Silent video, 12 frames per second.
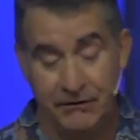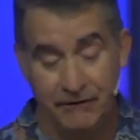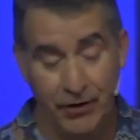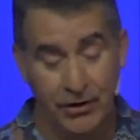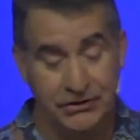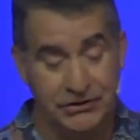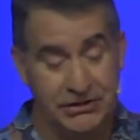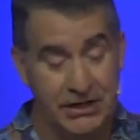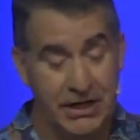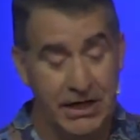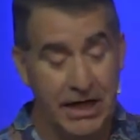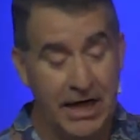Verse
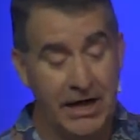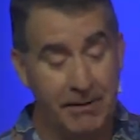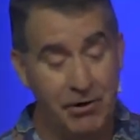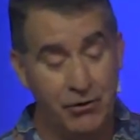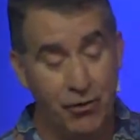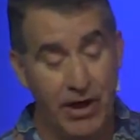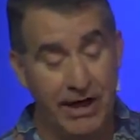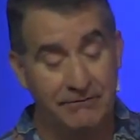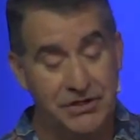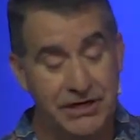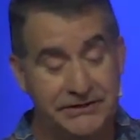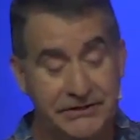uh, number
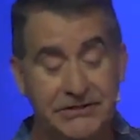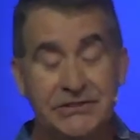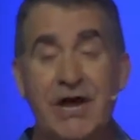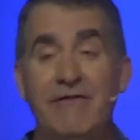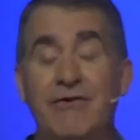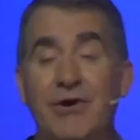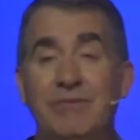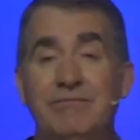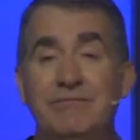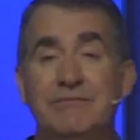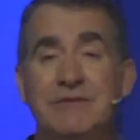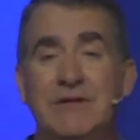12, Jesus suffered.
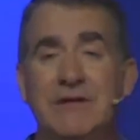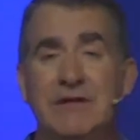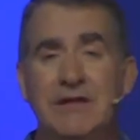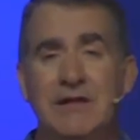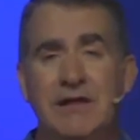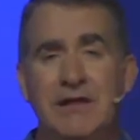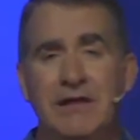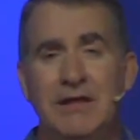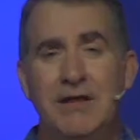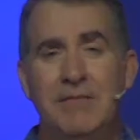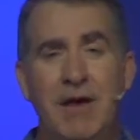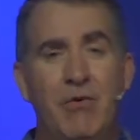
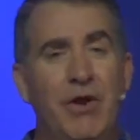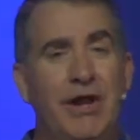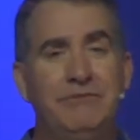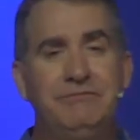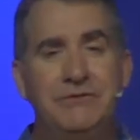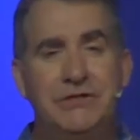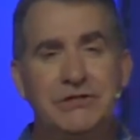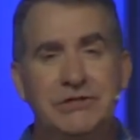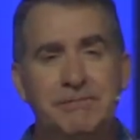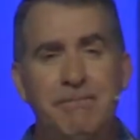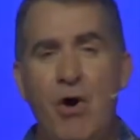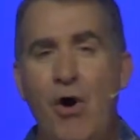You may want to
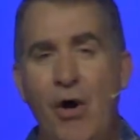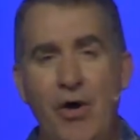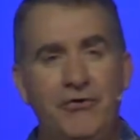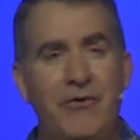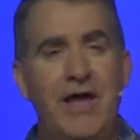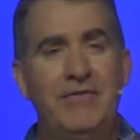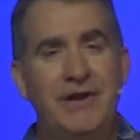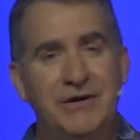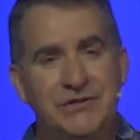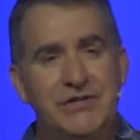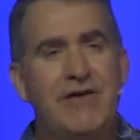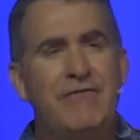just pause right there,
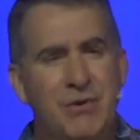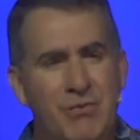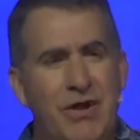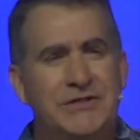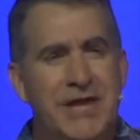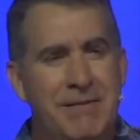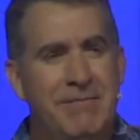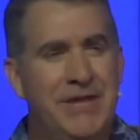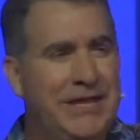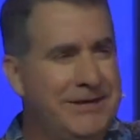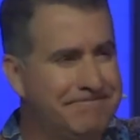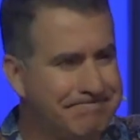suffering. What does that
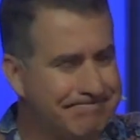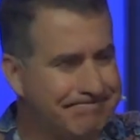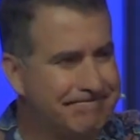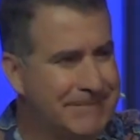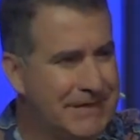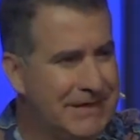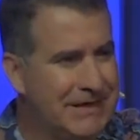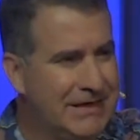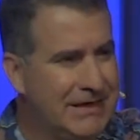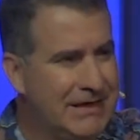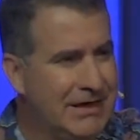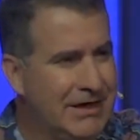mean?
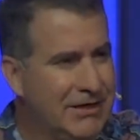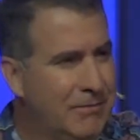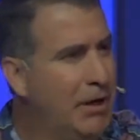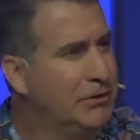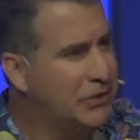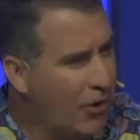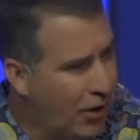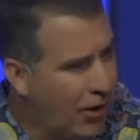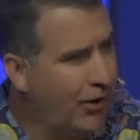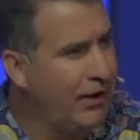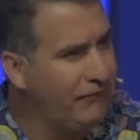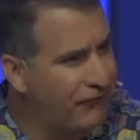the most
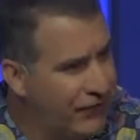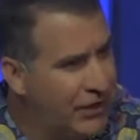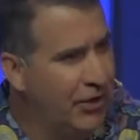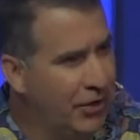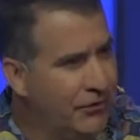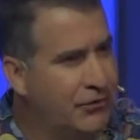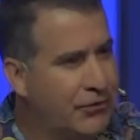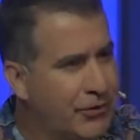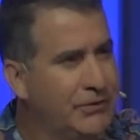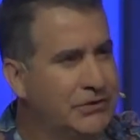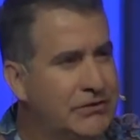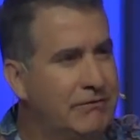hard filled
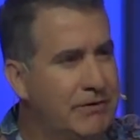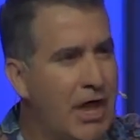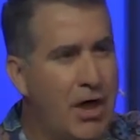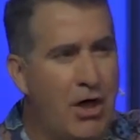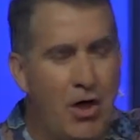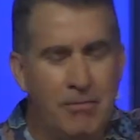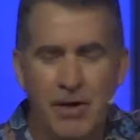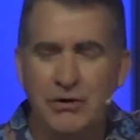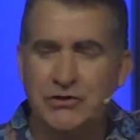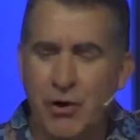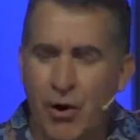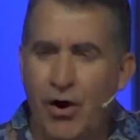cruci- the
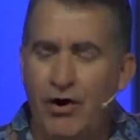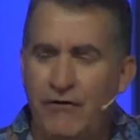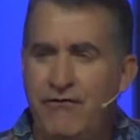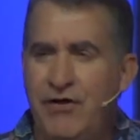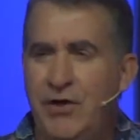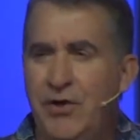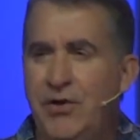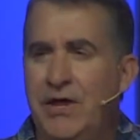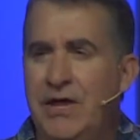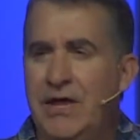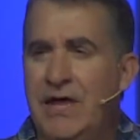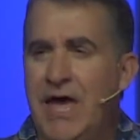most horrid filled
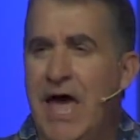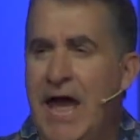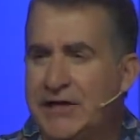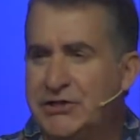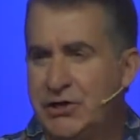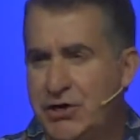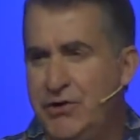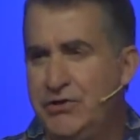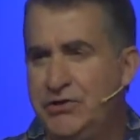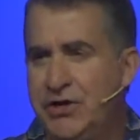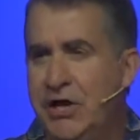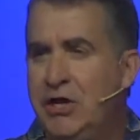
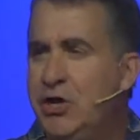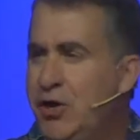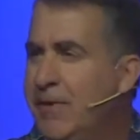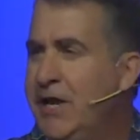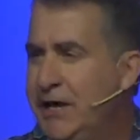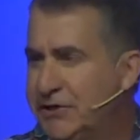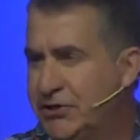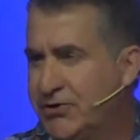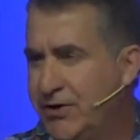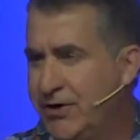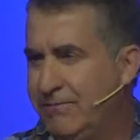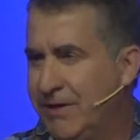execution in human
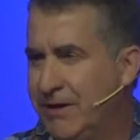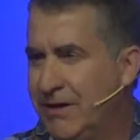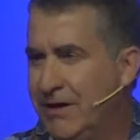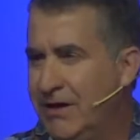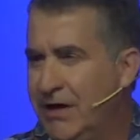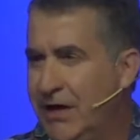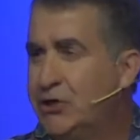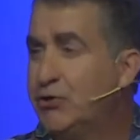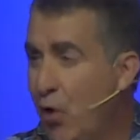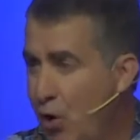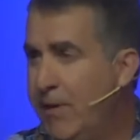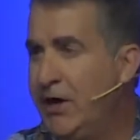history is
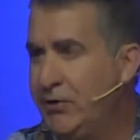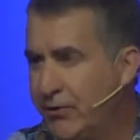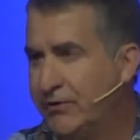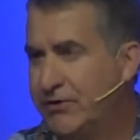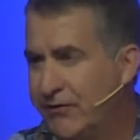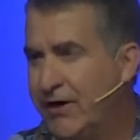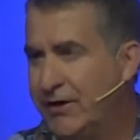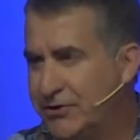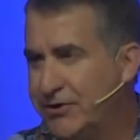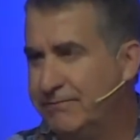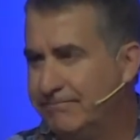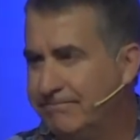Roman crucifixion.